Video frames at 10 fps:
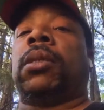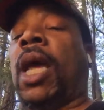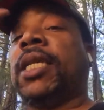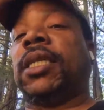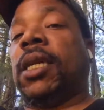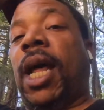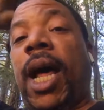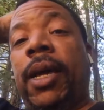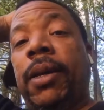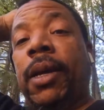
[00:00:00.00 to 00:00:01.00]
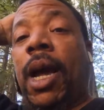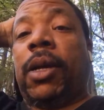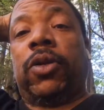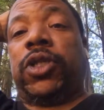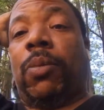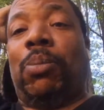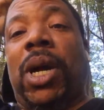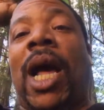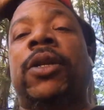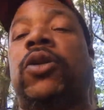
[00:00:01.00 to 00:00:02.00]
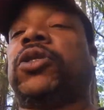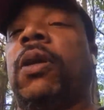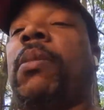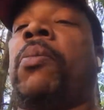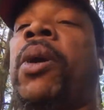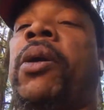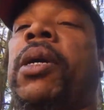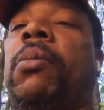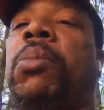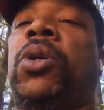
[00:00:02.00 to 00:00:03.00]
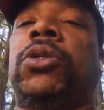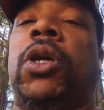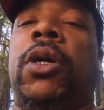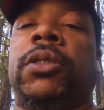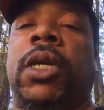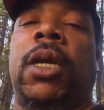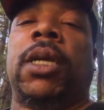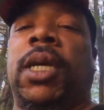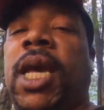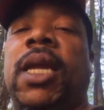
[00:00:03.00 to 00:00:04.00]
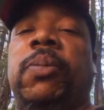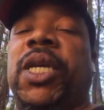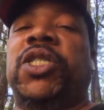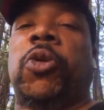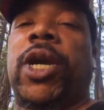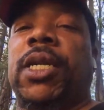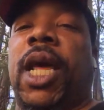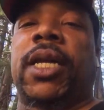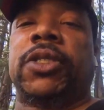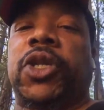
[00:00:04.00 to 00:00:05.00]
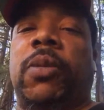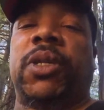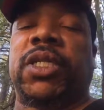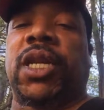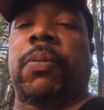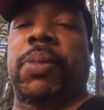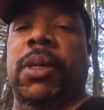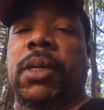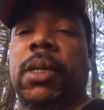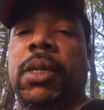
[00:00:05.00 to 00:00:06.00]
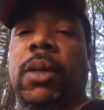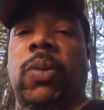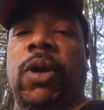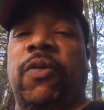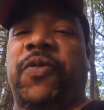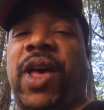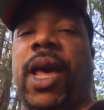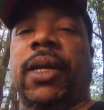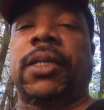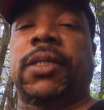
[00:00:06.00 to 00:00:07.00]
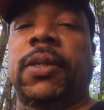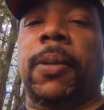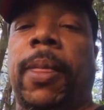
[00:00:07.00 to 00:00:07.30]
That's a lot. I know some American bulldogs can be trained like a German Shepherd. Real facts.